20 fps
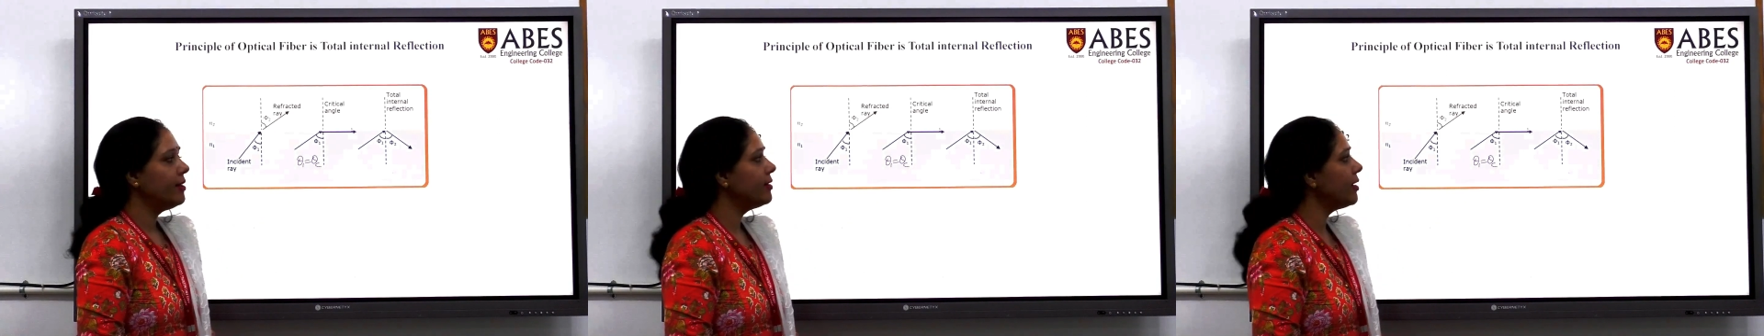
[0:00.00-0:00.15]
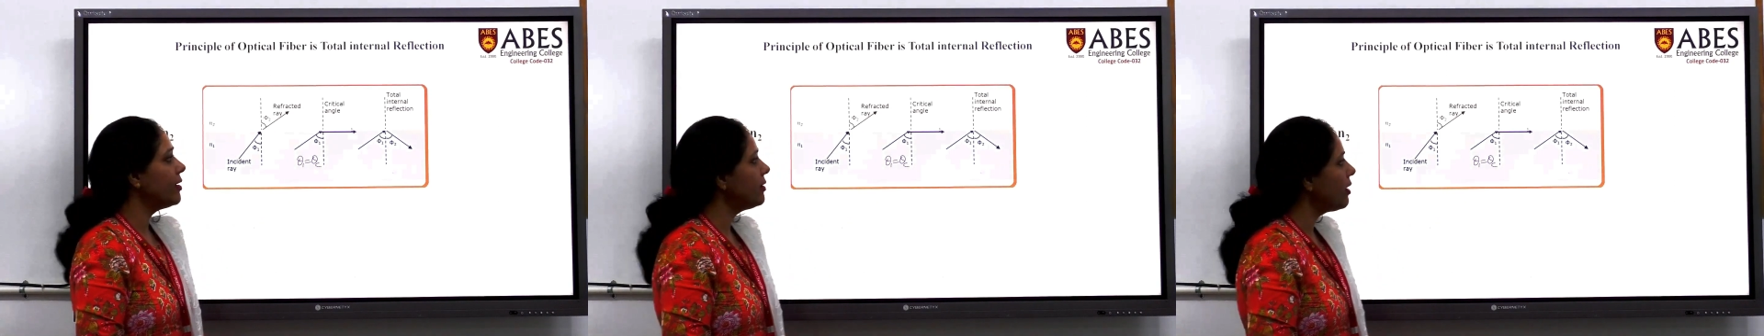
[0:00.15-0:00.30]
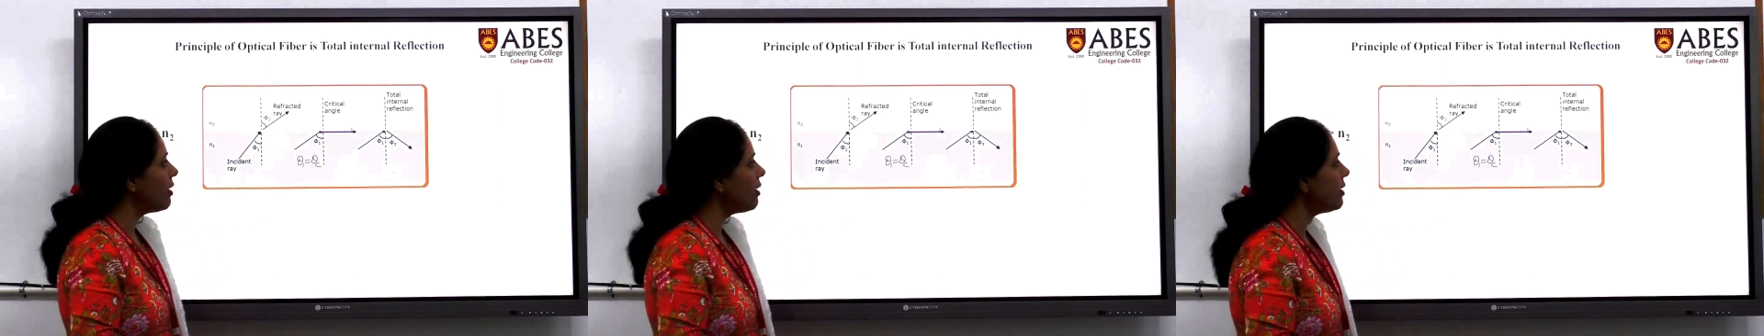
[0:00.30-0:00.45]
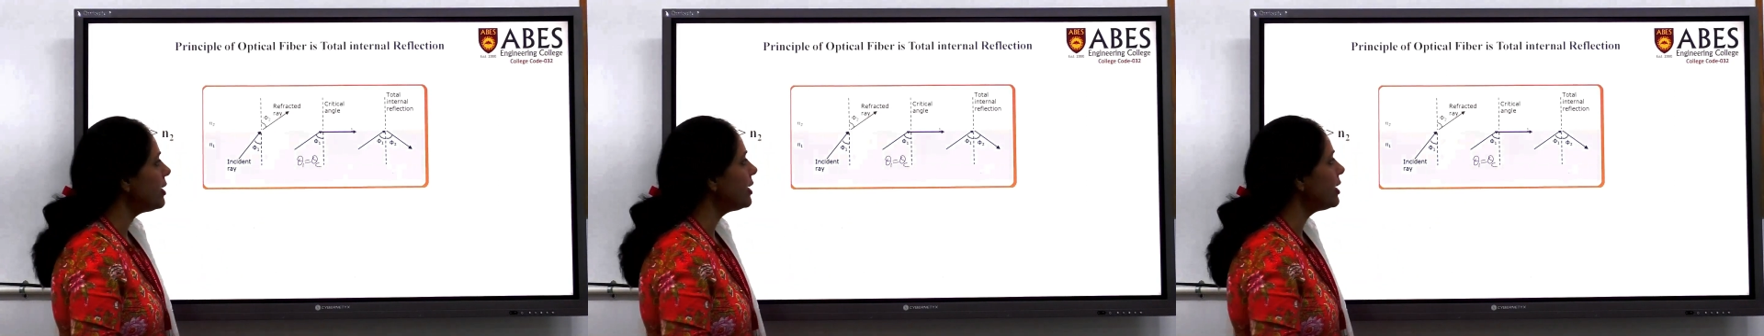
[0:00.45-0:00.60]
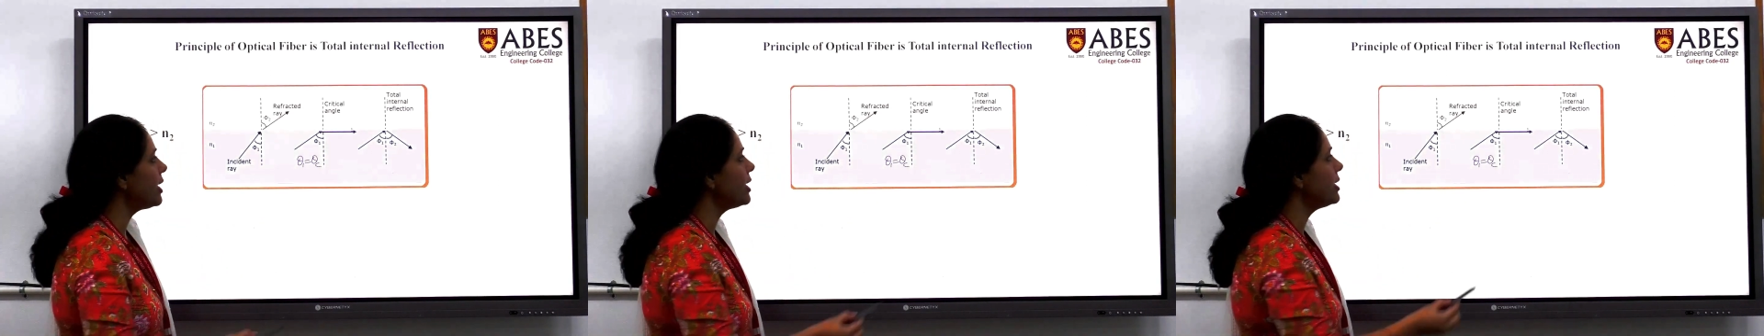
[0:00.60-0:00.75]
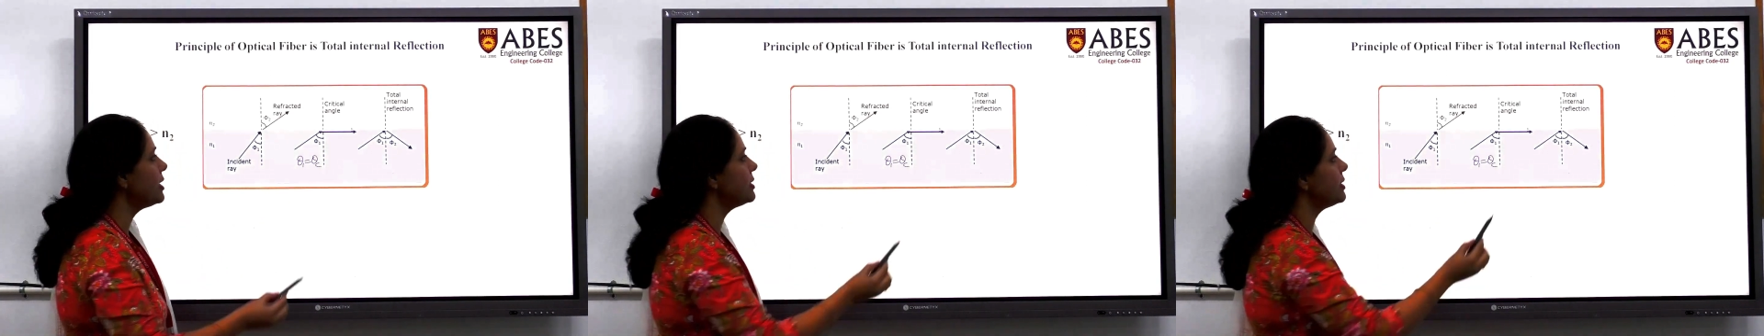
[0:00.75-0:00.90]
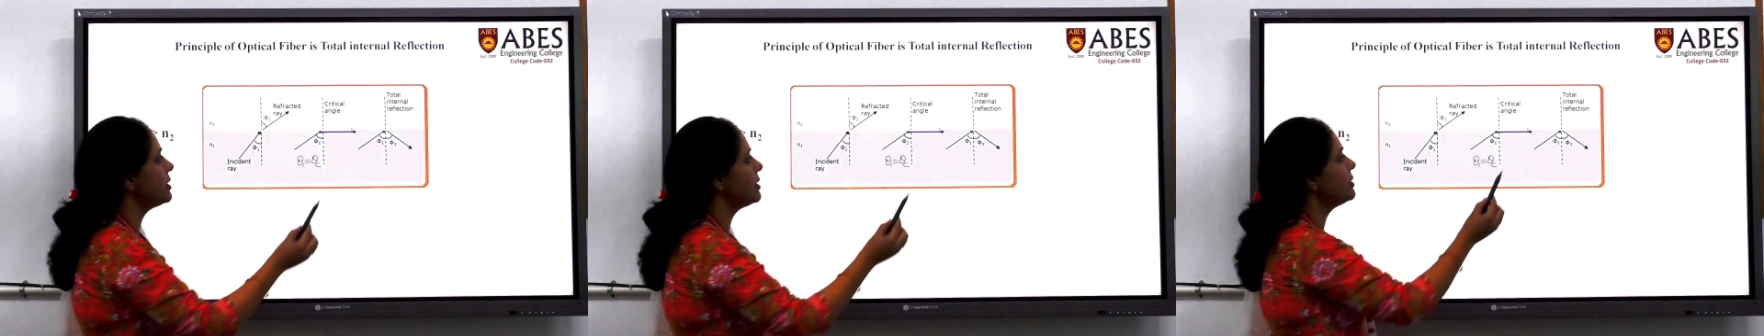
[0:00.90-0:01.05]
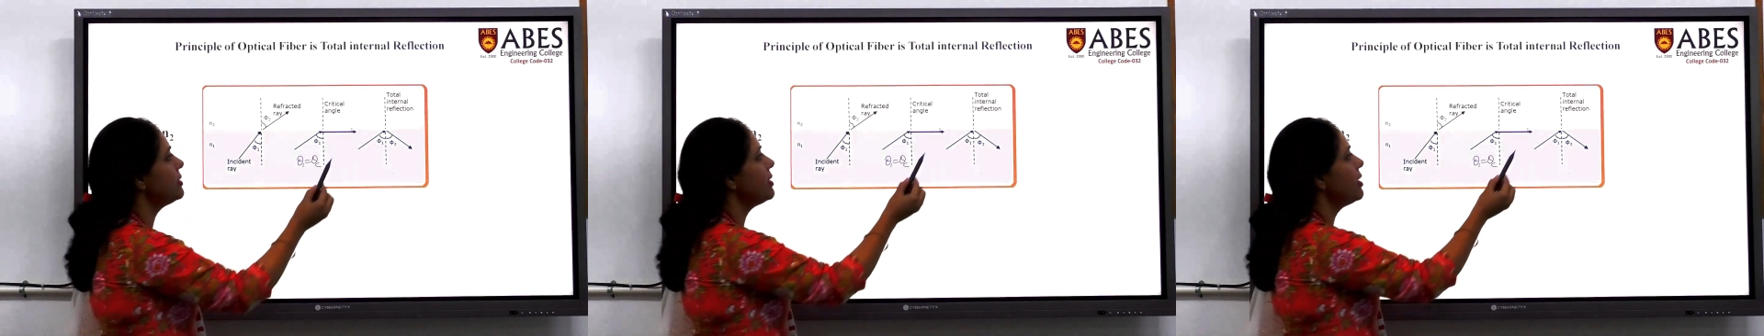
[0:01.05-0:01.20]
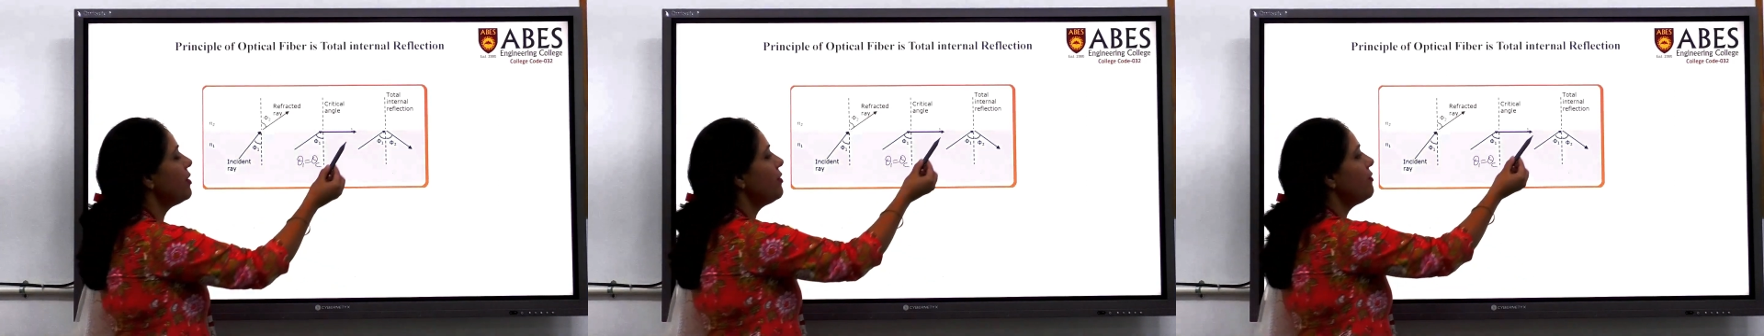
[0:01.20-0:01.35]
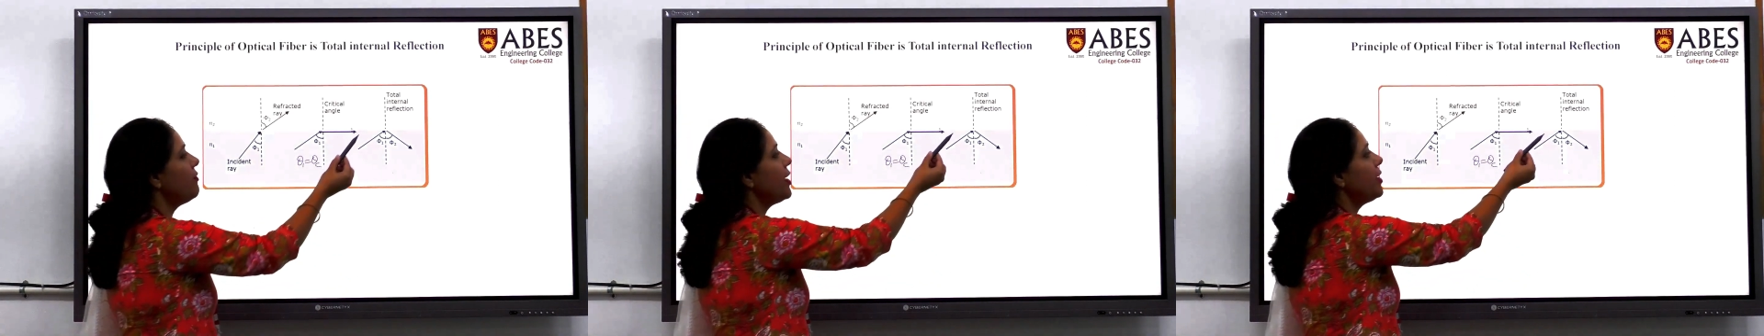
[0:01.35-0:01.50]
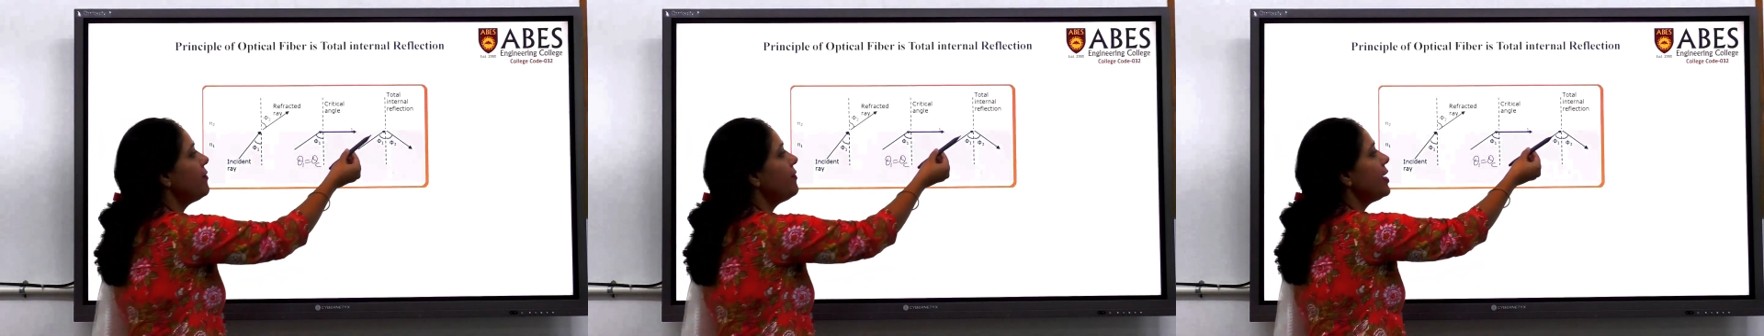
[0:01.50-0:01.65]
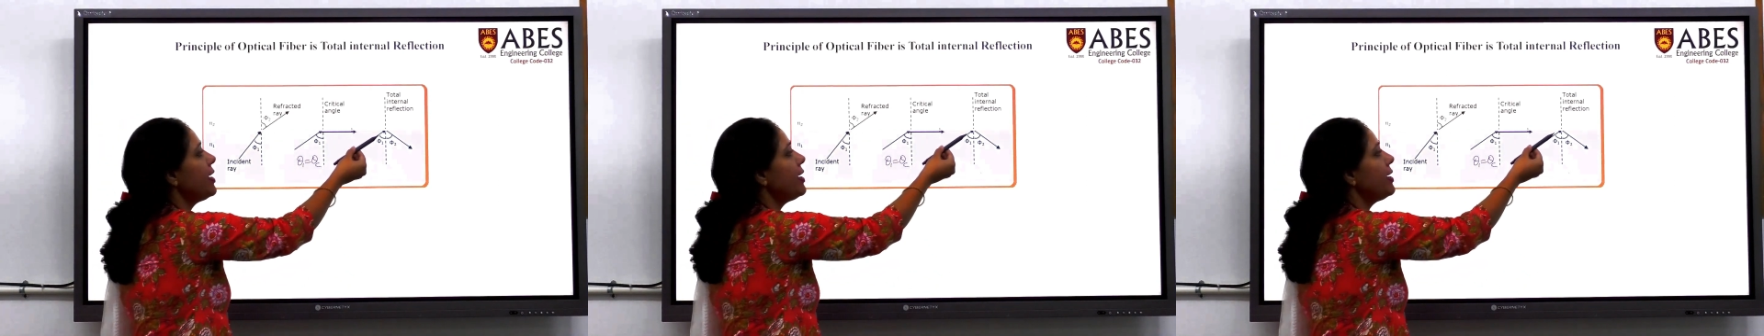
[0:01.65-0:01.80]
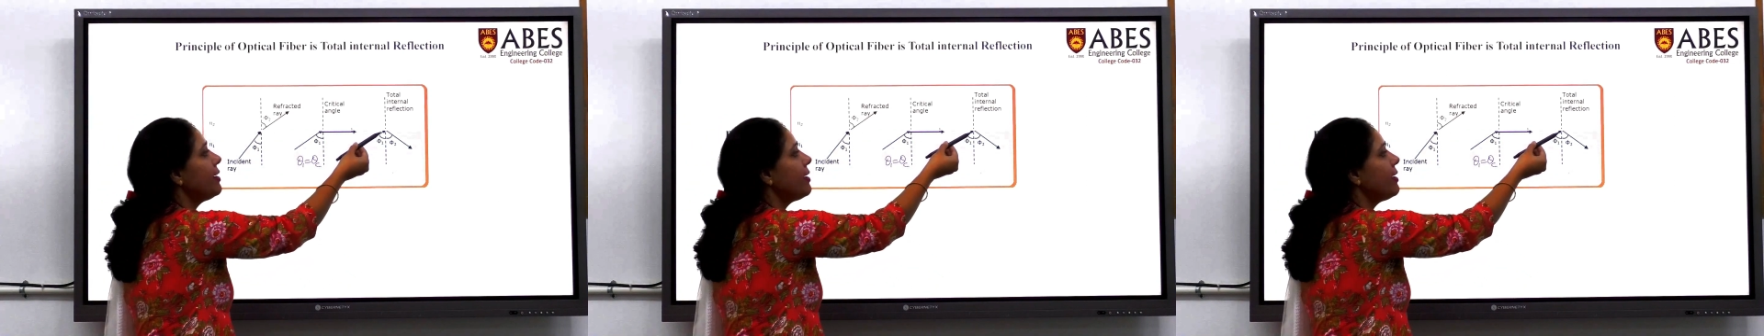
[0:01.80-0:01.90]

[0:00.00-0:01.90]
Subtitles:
The third case is when we